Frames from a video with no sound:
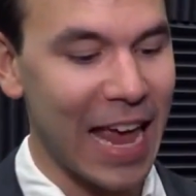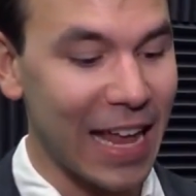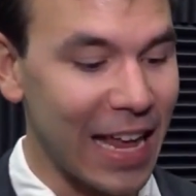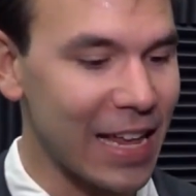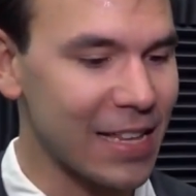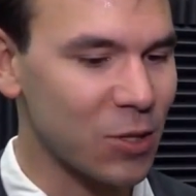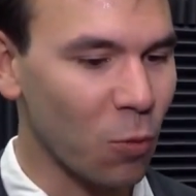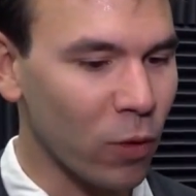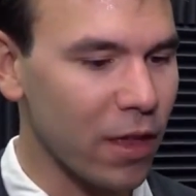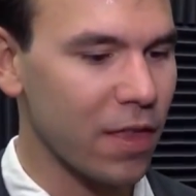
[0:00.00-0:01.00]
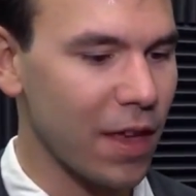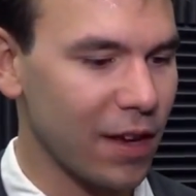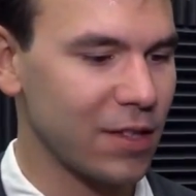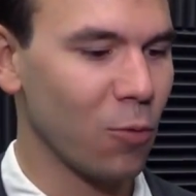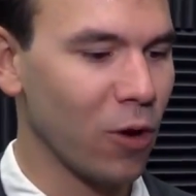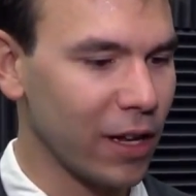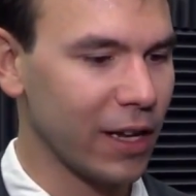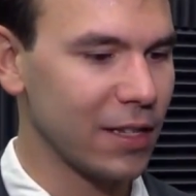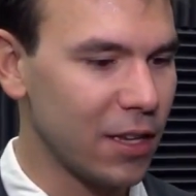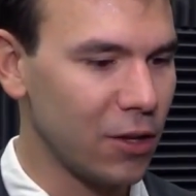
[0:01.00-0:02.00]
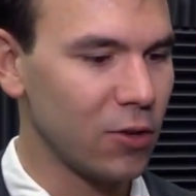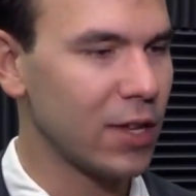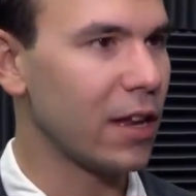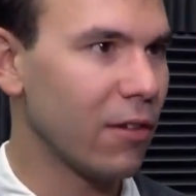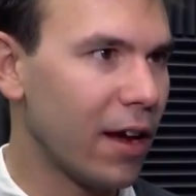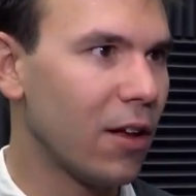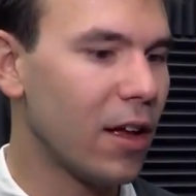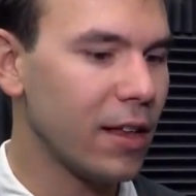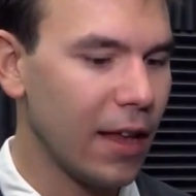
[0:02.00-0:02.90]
it's one of the things that we're going to continue to iterate on.